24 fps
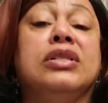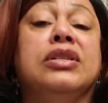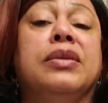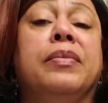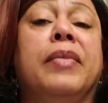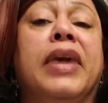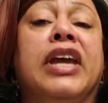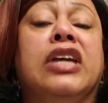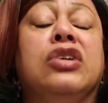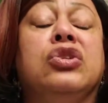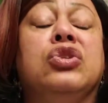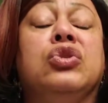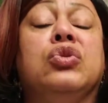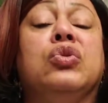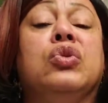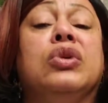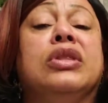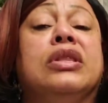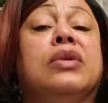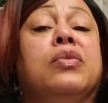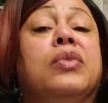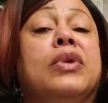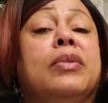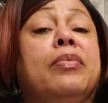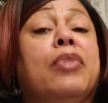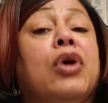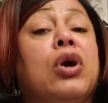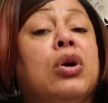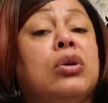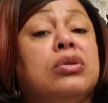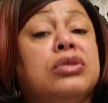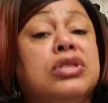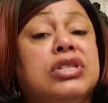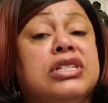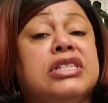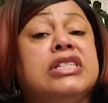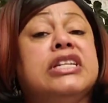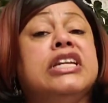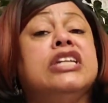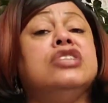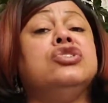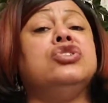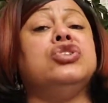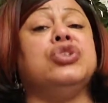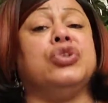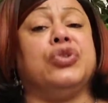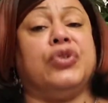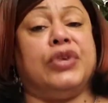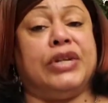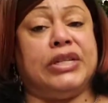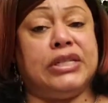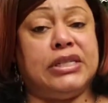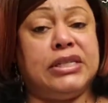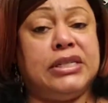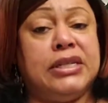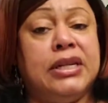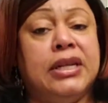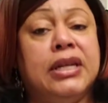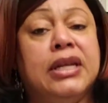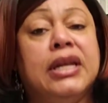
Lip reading: to make sure that we purchase insurance